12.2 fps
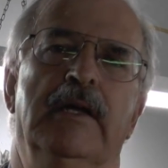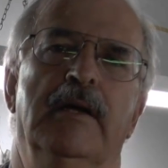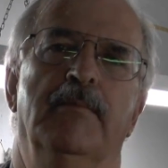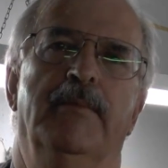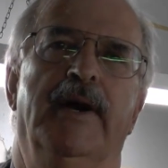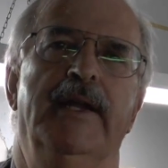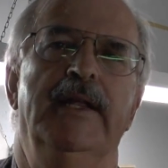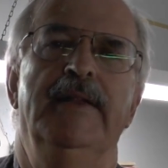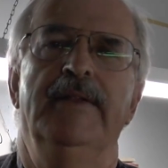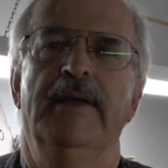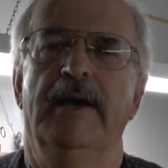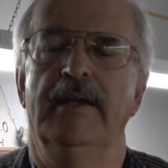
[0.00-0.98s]
But in
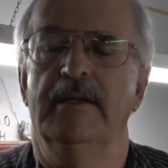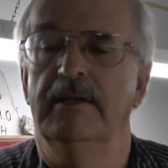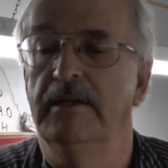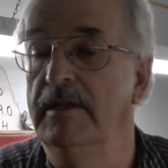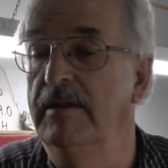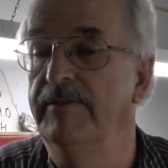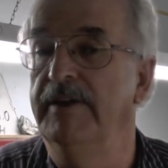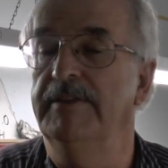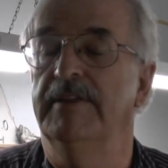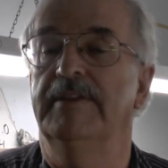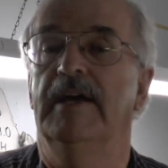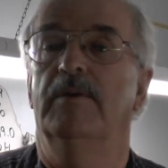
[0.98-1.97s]
the event that
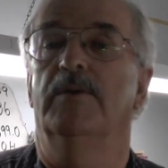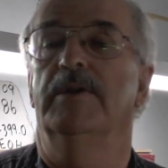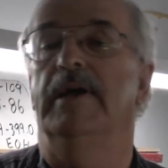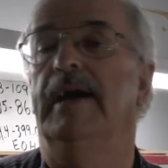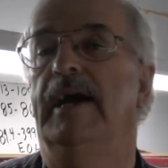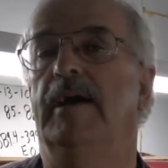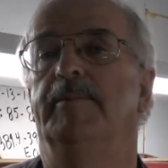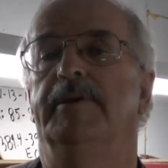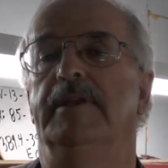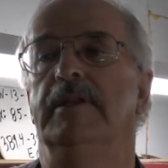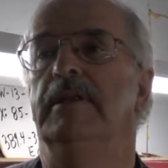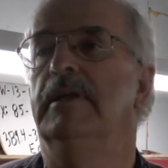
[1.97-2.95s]
that were to
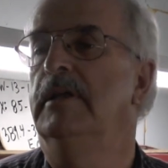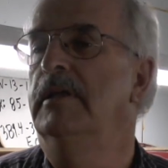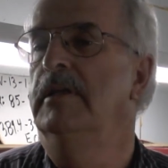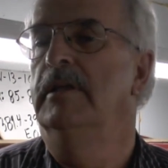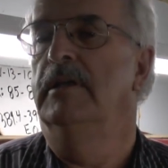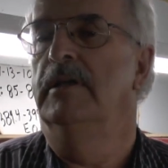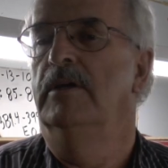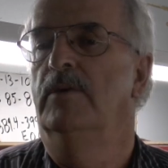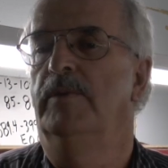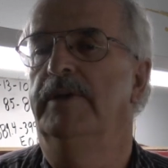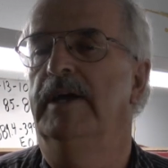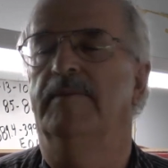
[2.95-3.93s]
happen,
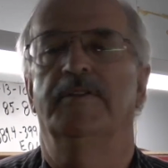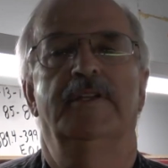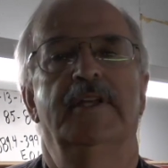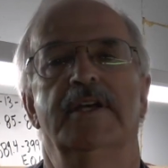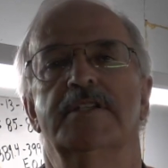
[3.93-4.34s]
we'd have to test